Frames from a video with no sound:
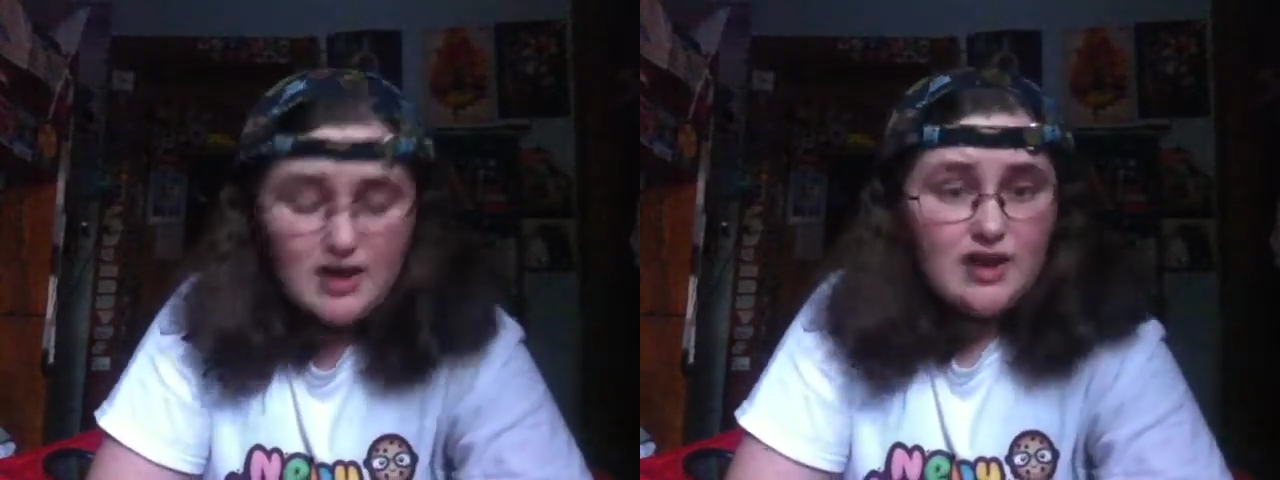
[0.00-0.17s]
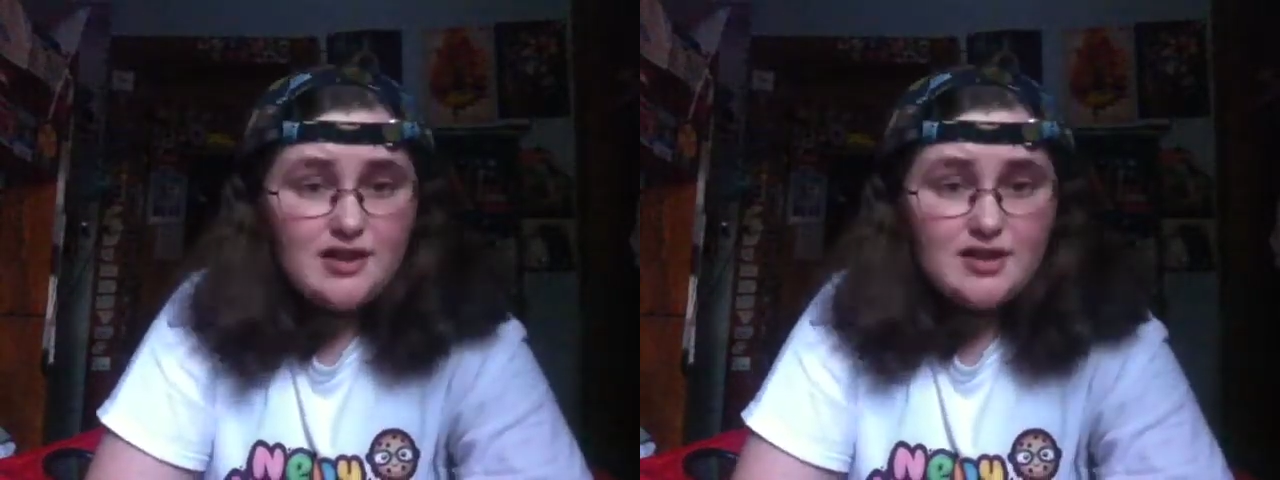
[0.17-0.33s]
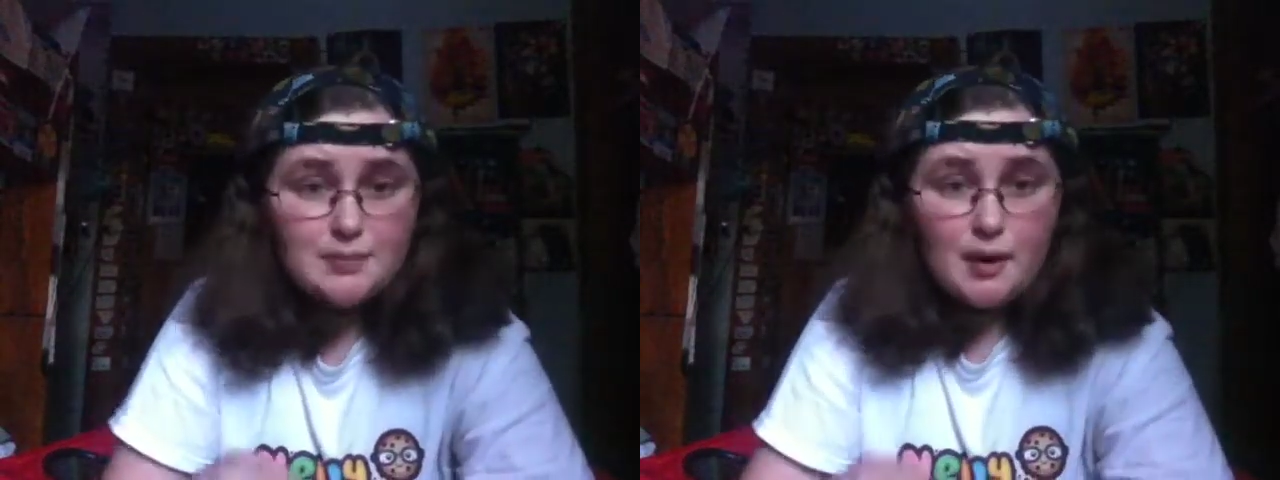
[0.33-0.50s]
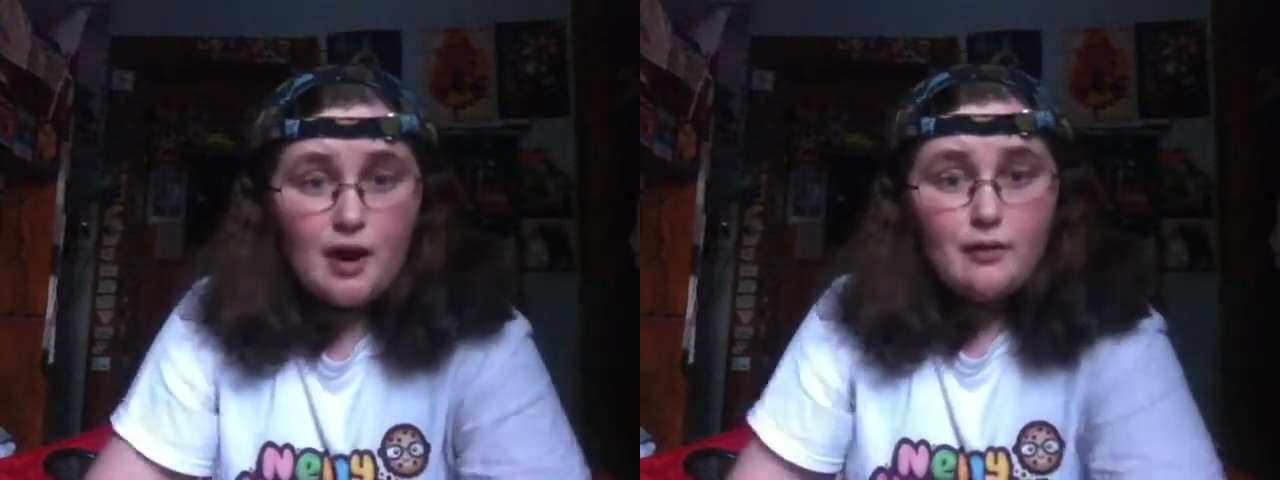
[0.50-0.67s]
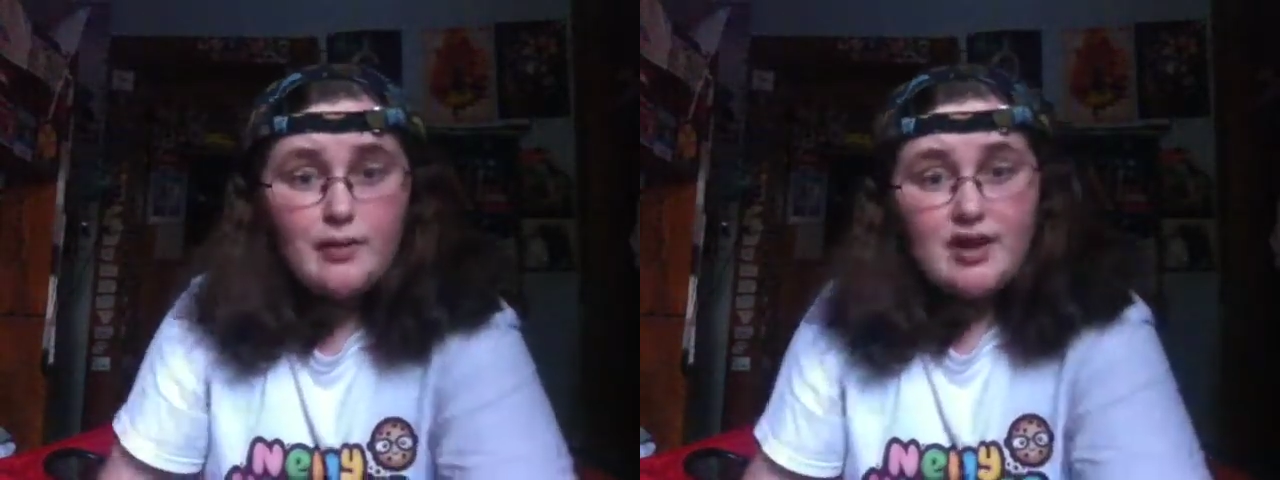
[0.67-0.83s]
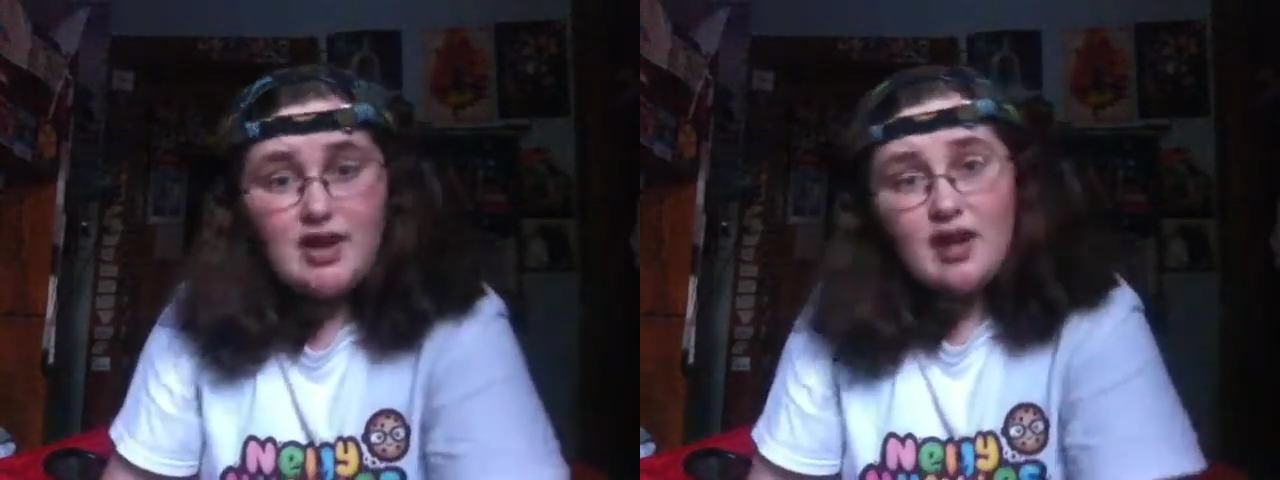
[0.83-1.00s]
It was
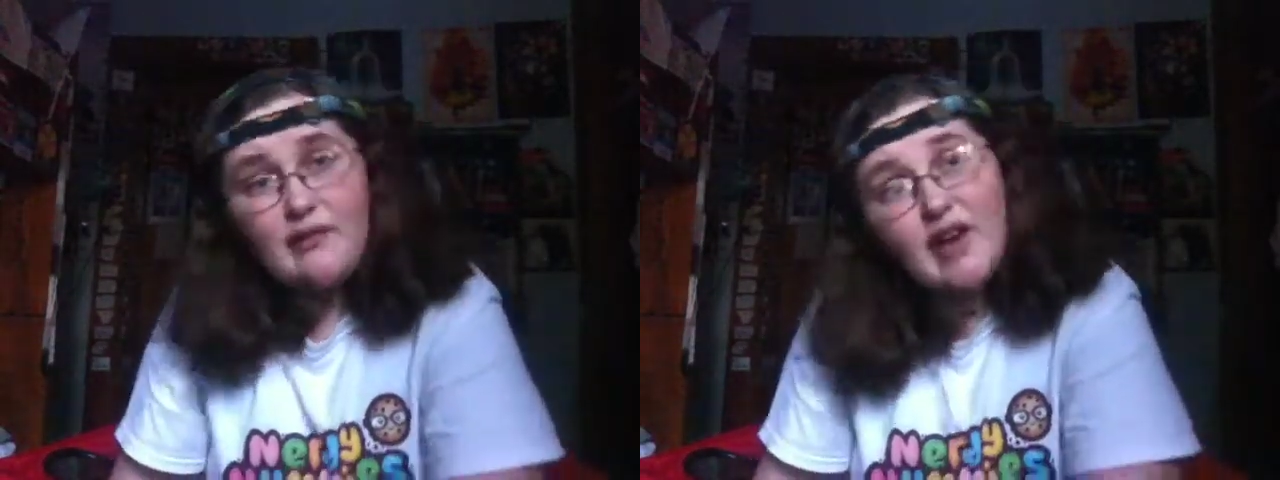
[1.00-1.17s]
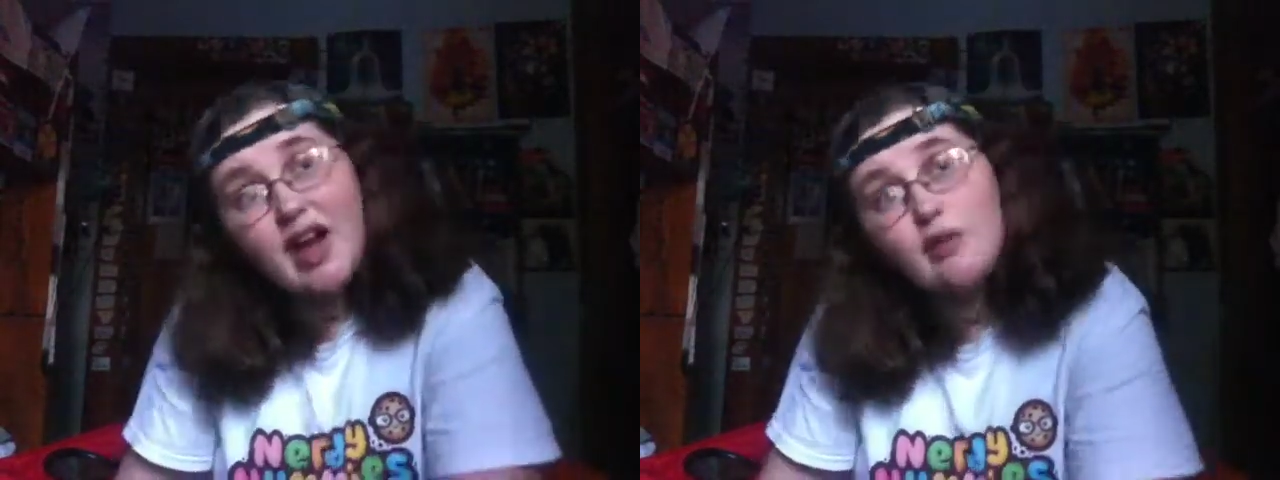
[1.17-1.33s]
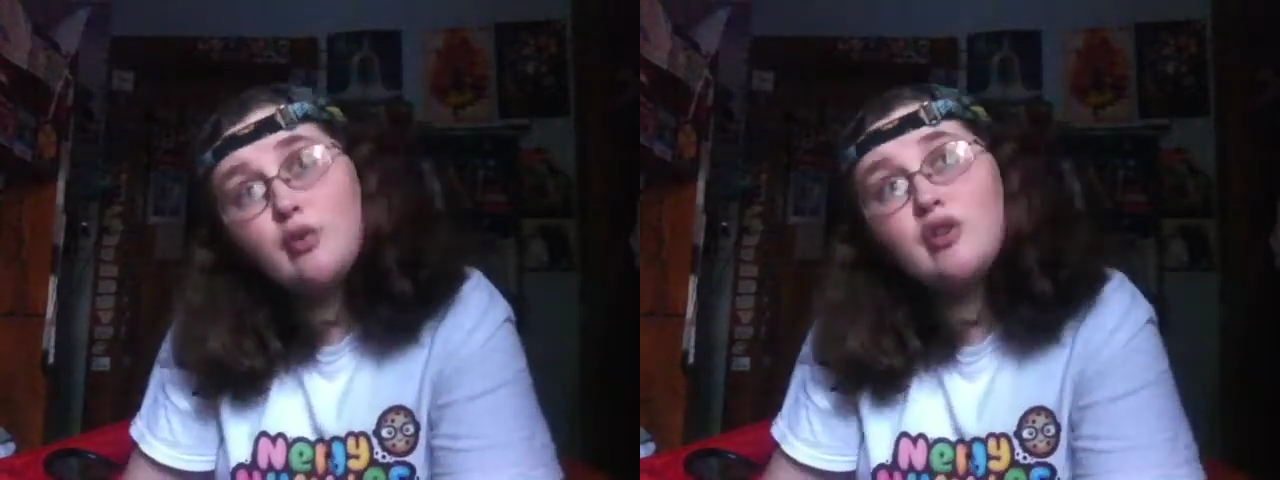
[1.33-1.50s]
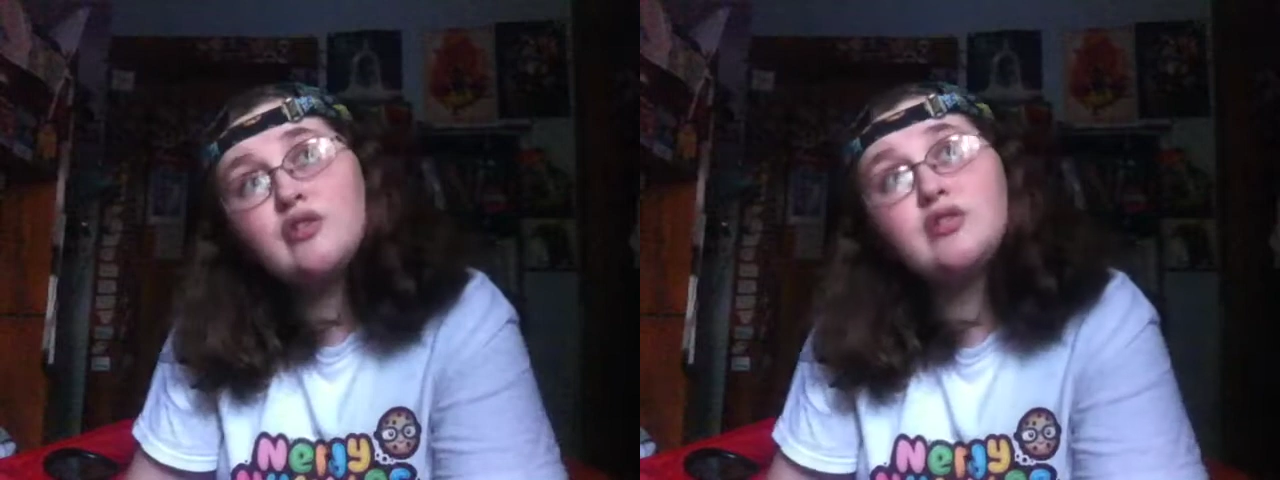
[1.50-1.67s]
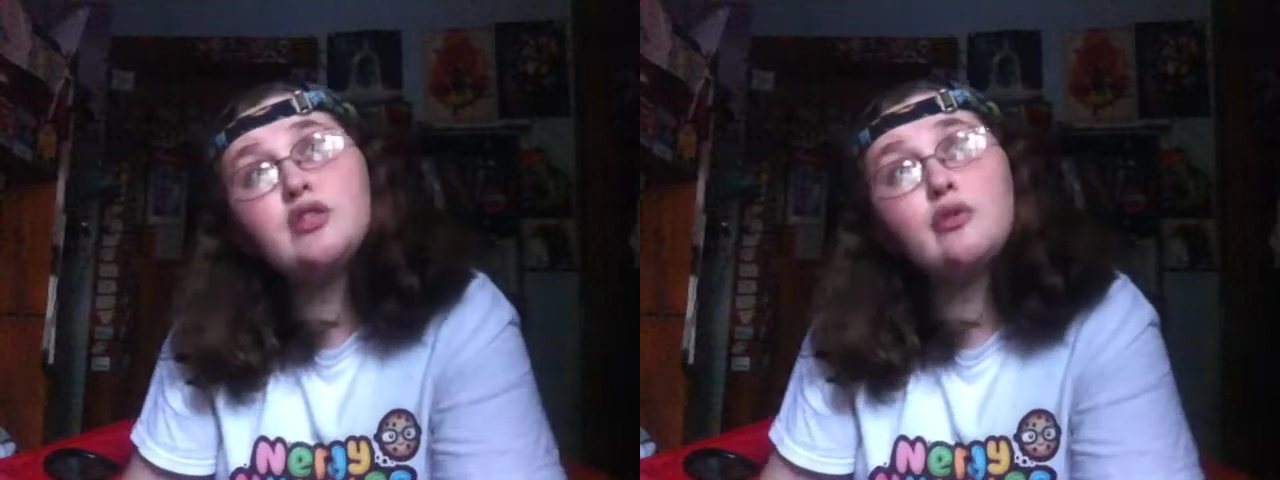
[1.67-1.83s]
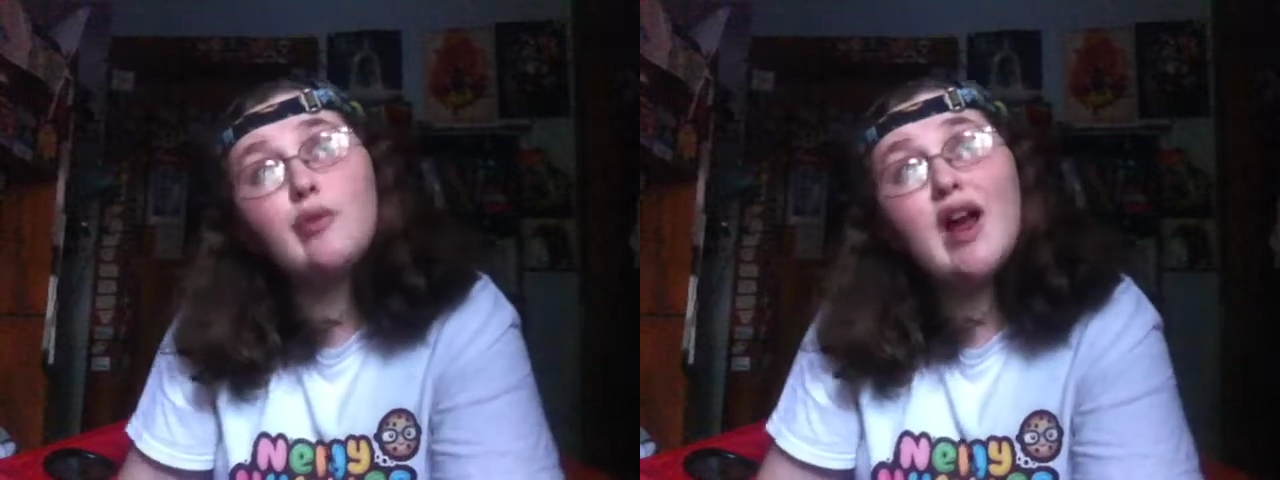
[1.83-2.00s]
probably, if I were
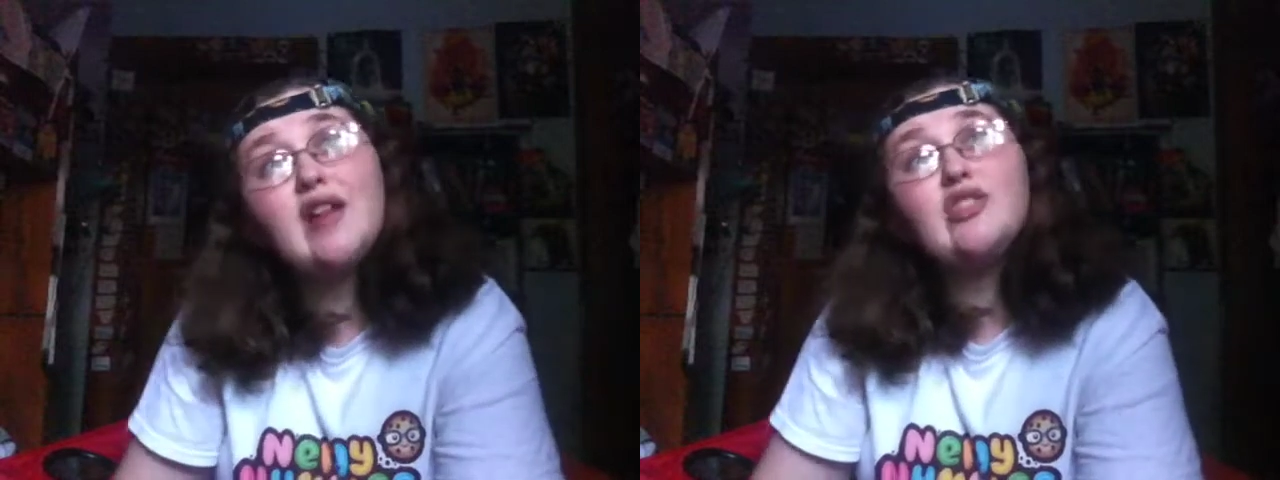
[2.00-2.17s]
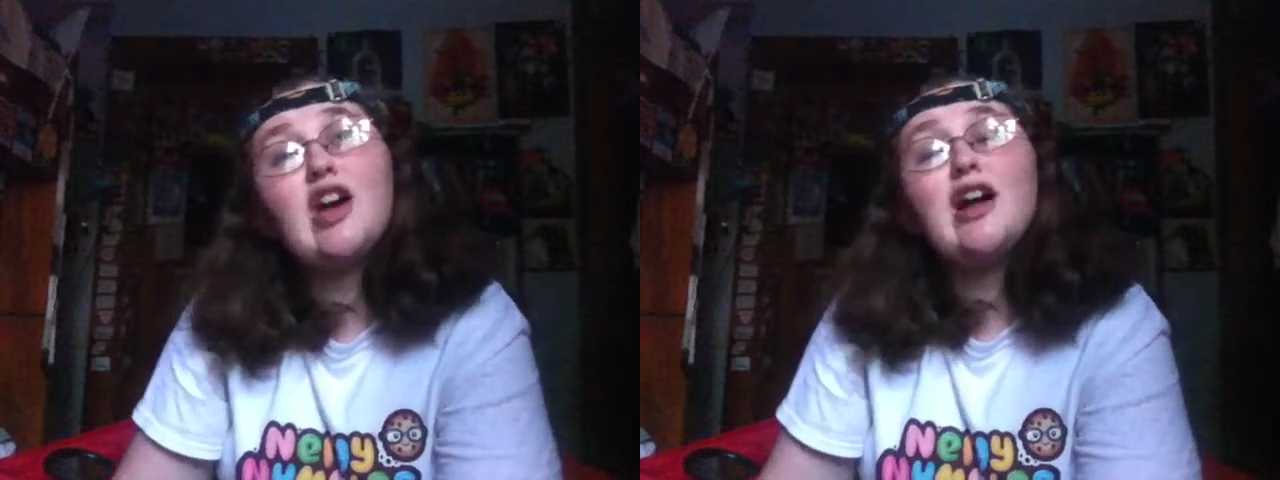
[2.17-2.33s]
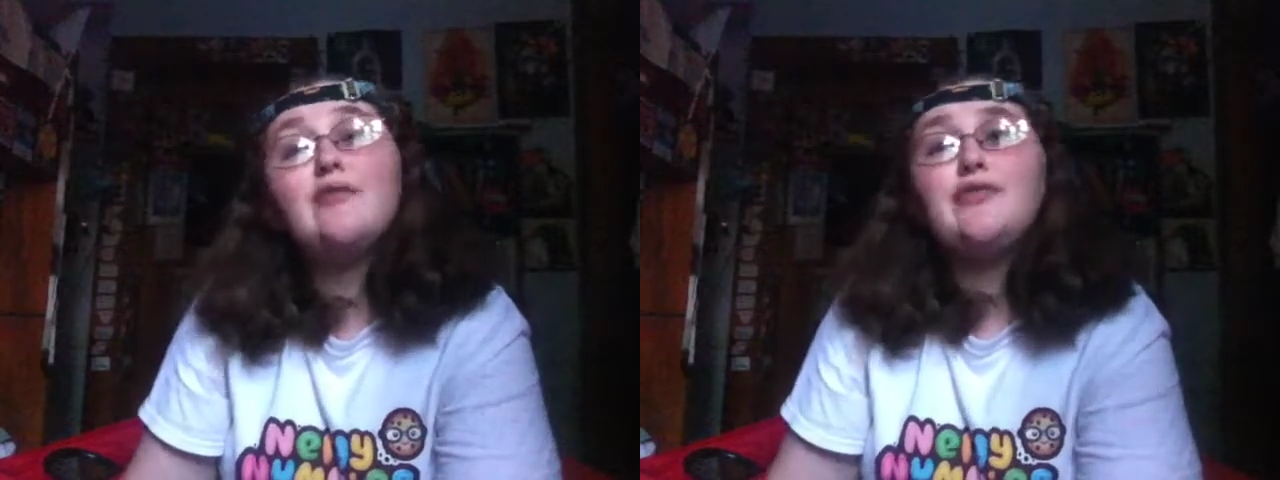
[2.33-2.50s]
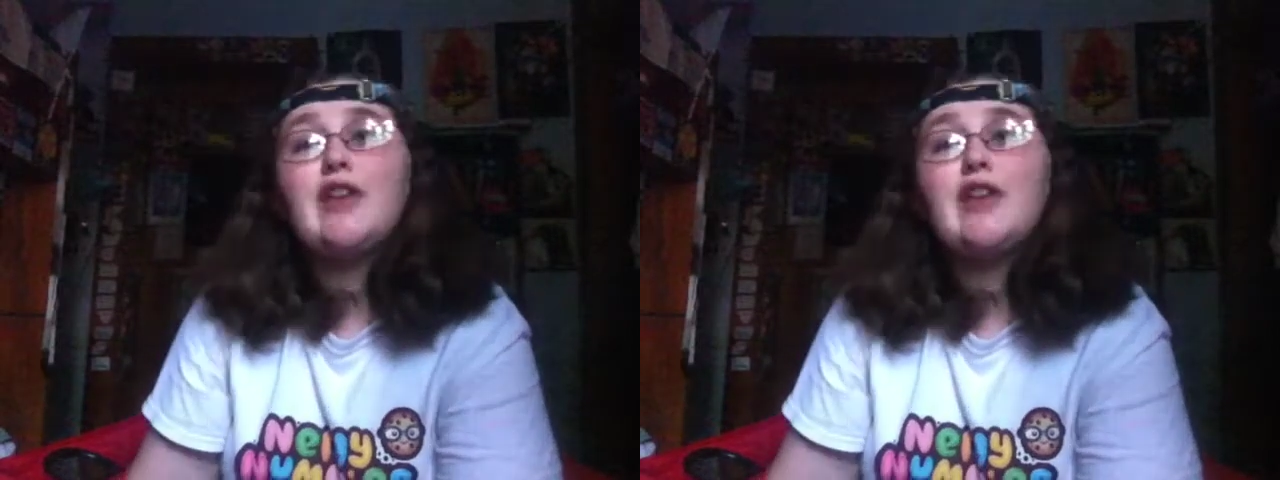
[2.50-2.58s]
to rate that,